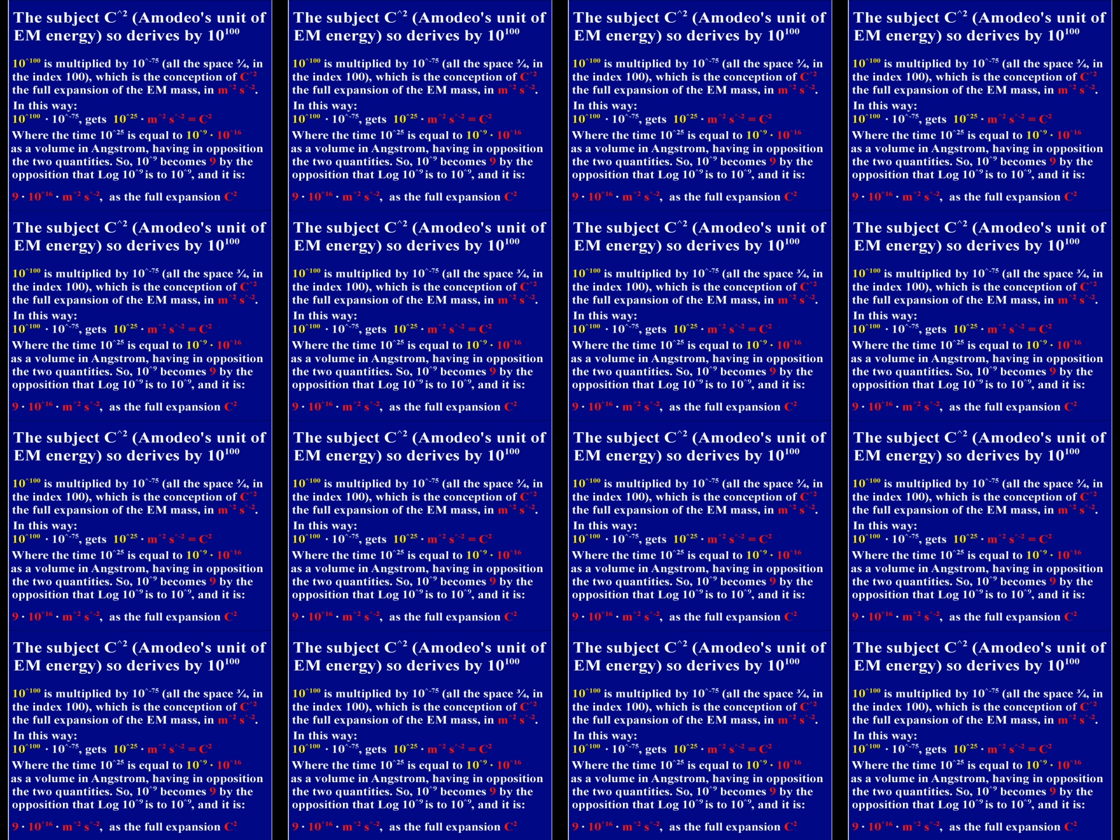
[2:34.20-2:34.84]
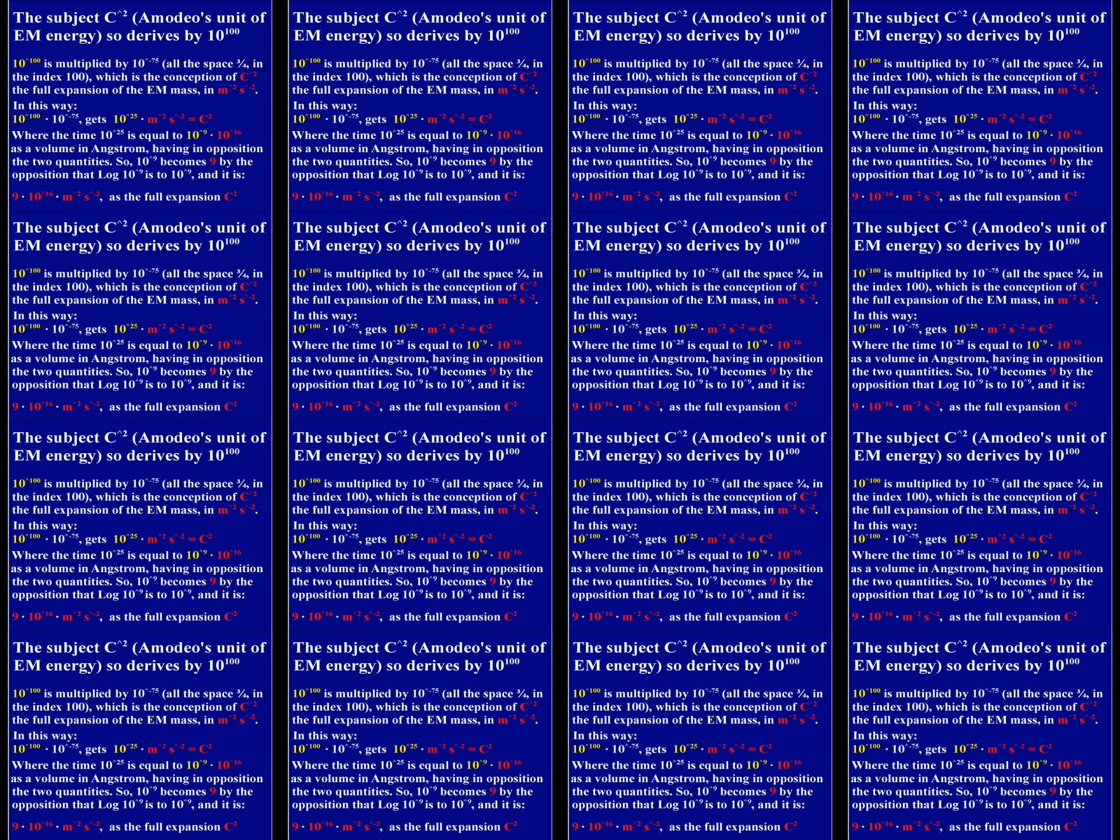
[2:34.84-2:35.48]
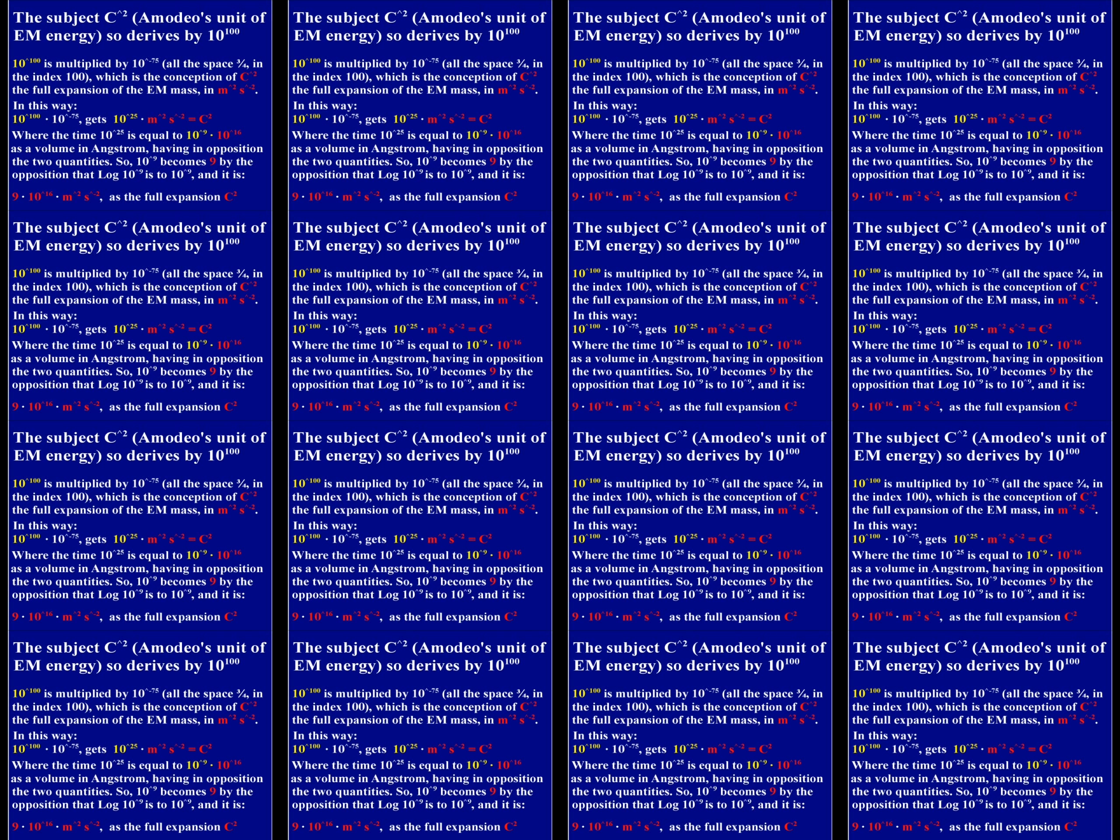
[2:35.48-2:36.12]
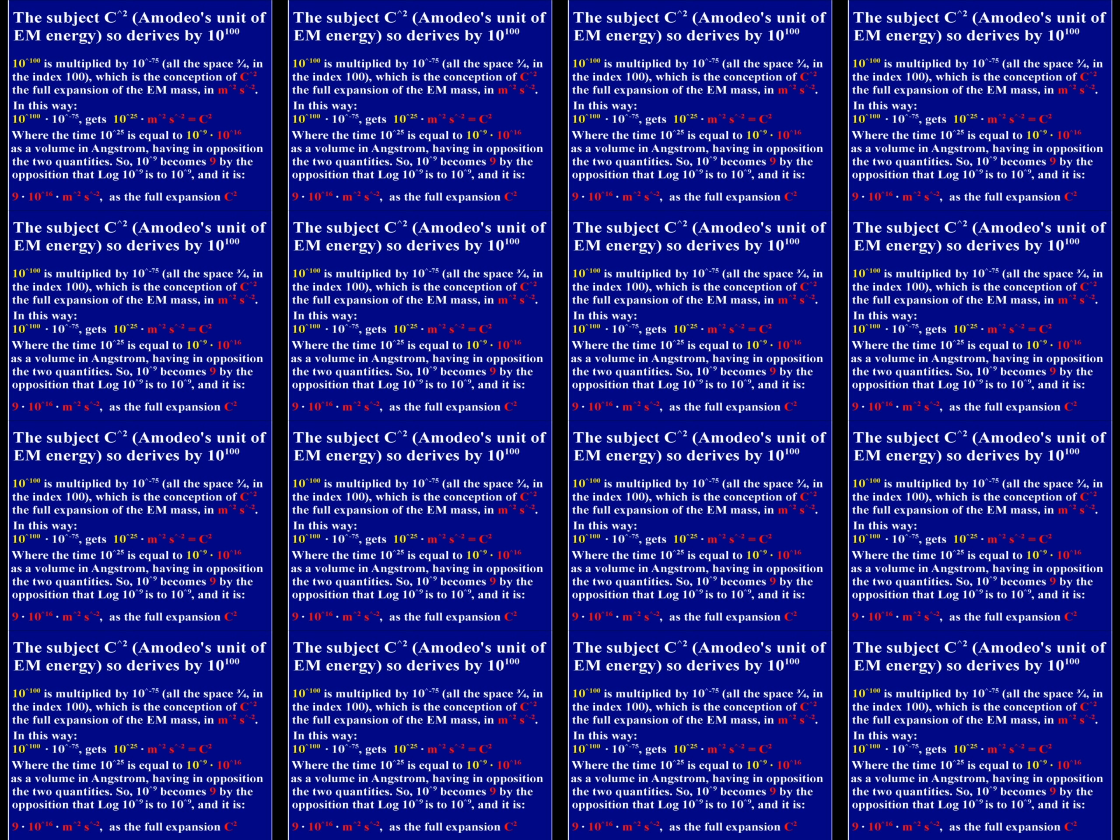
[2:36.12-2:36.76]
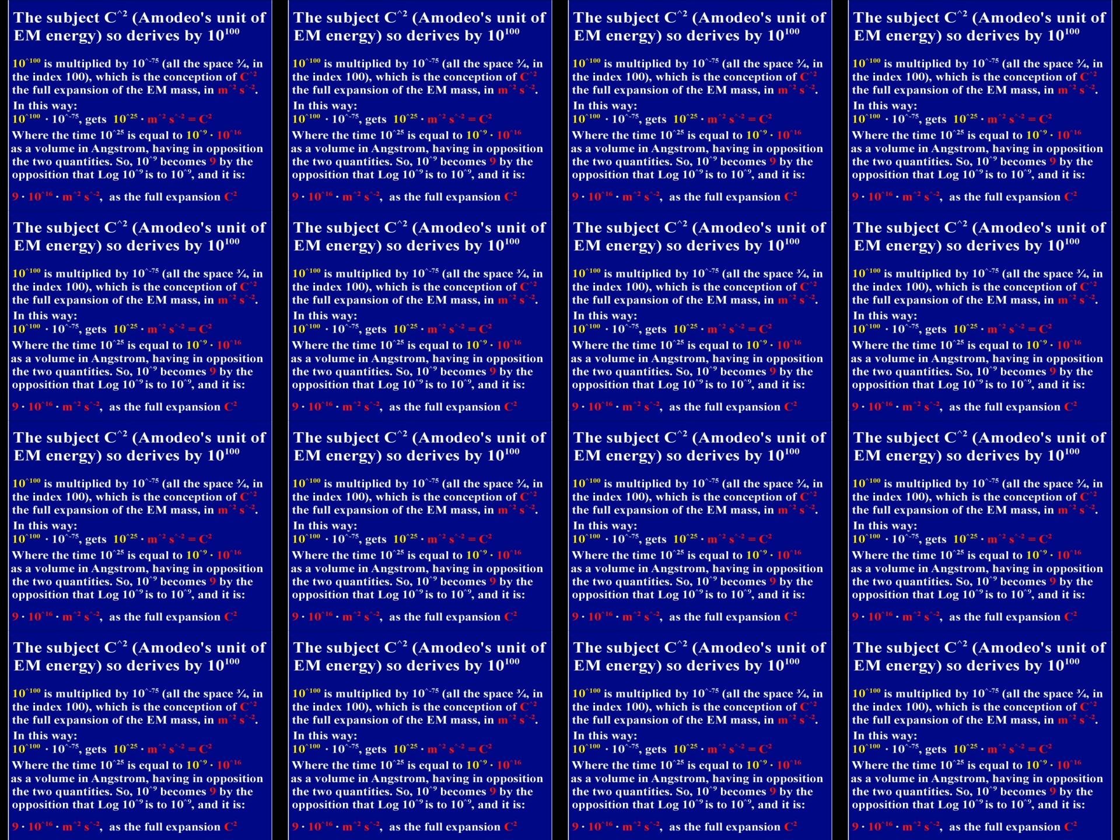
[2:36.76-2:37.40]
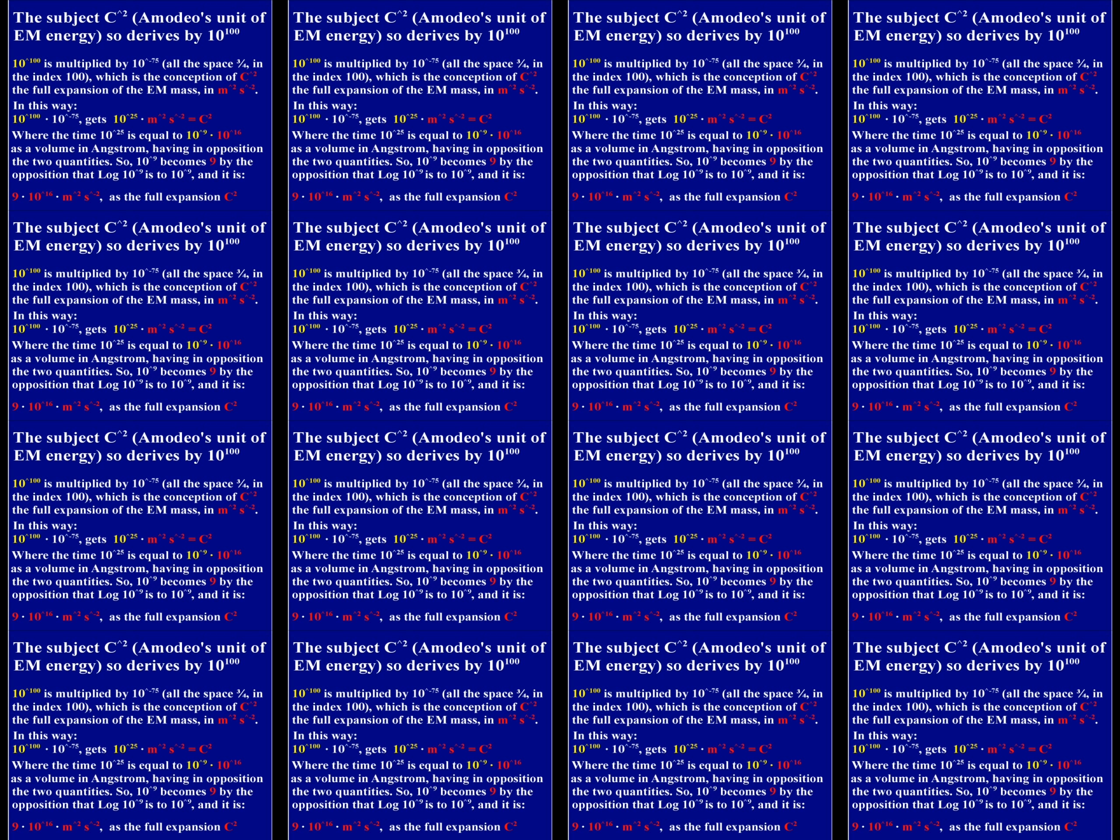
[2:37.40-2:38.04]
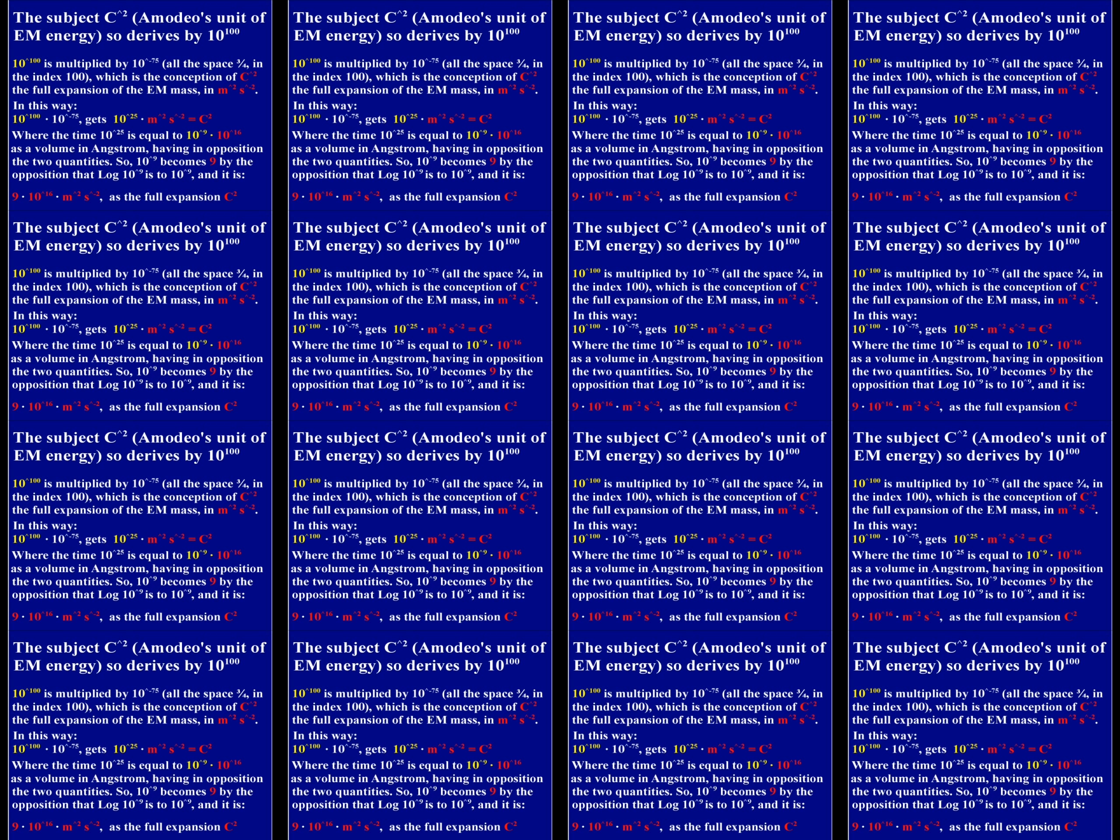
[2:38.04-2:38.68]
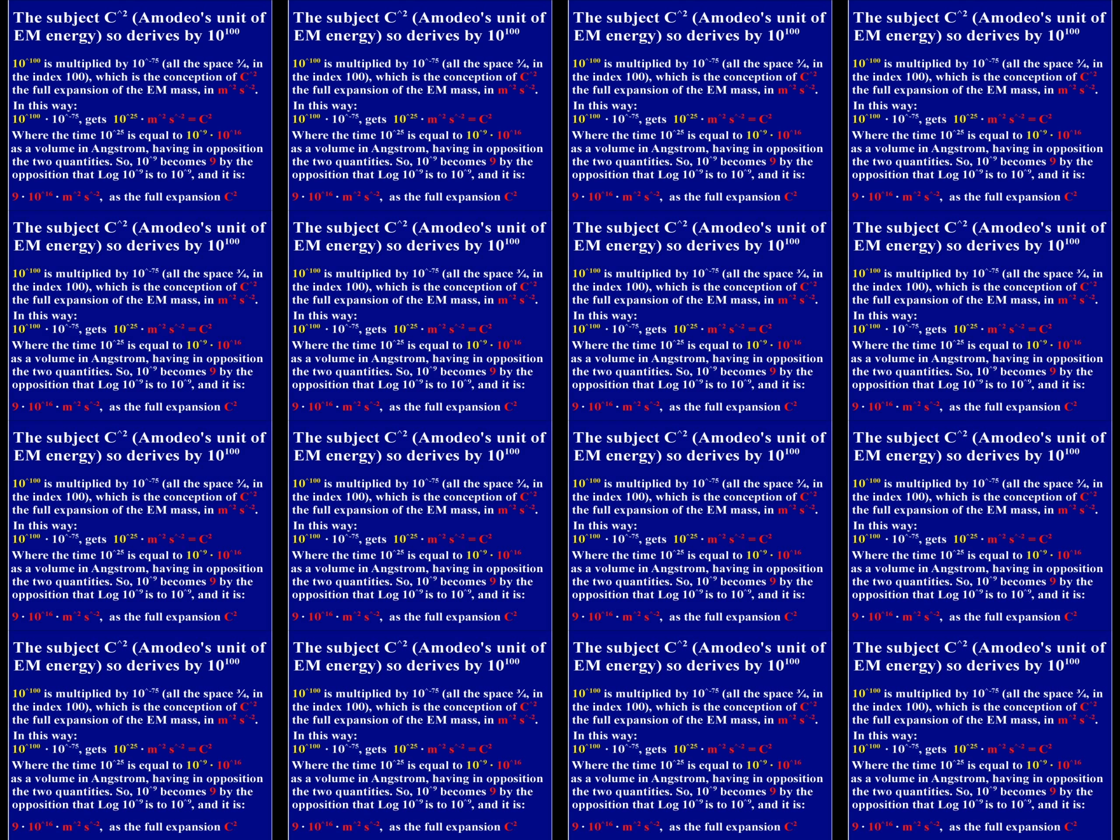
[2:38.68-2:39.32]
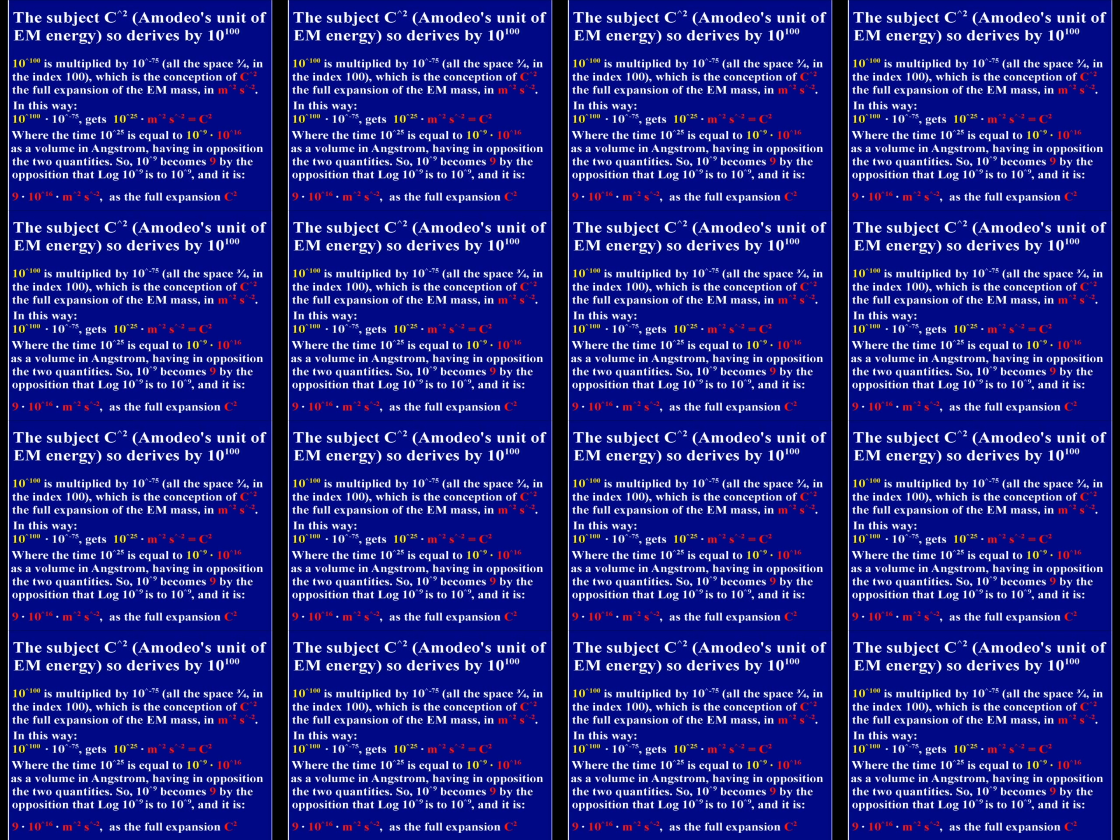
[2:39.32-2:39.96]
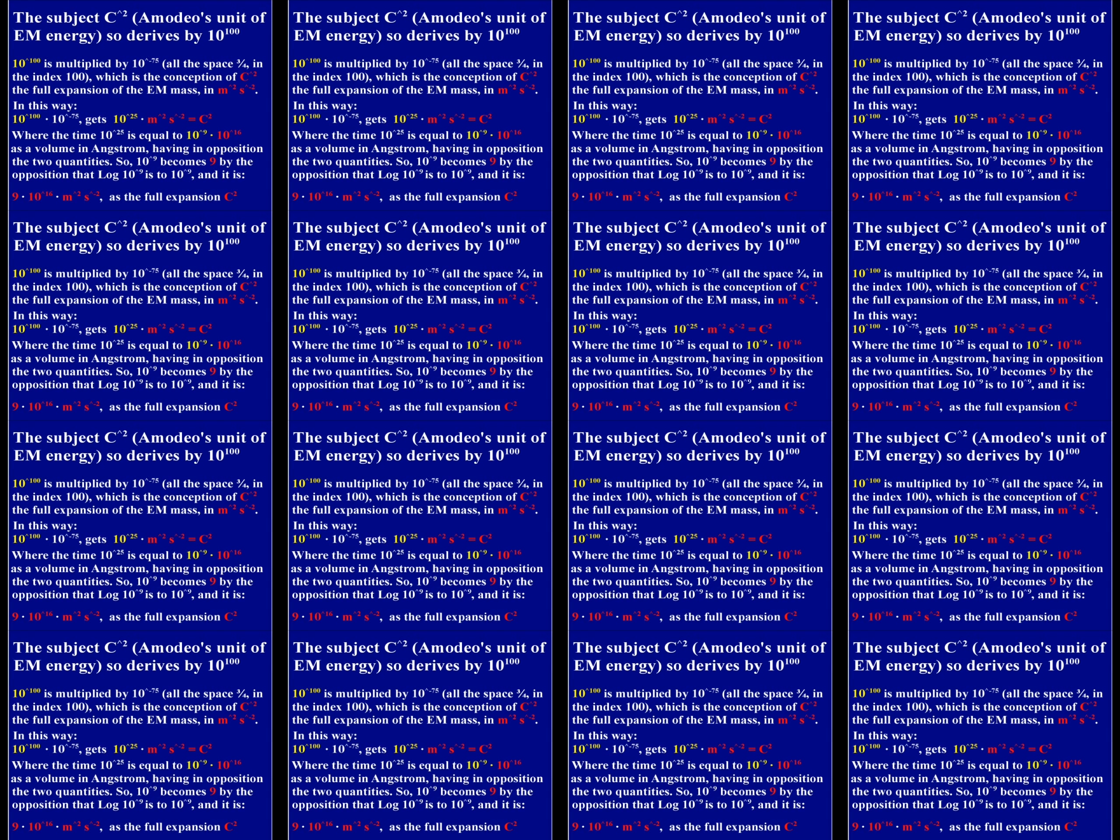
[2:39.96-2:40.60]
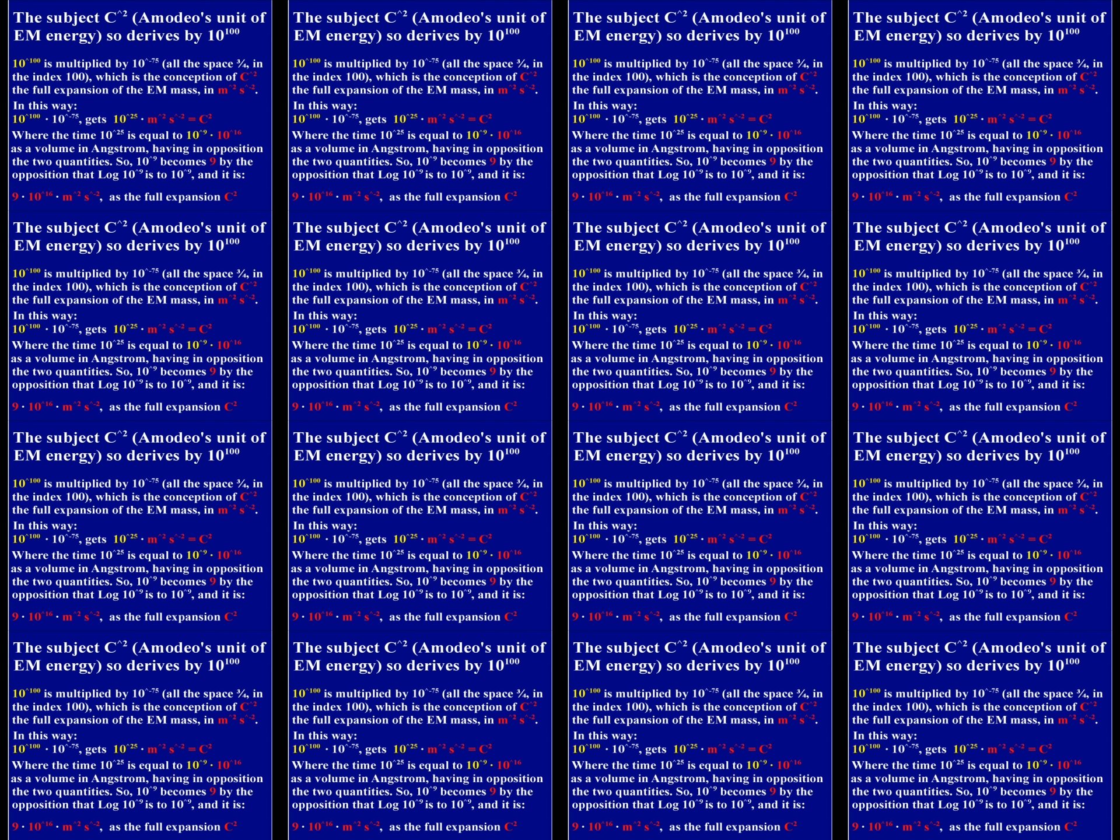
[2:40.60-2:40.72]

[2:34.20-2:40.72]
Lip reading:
Nobody's mouth can be seen.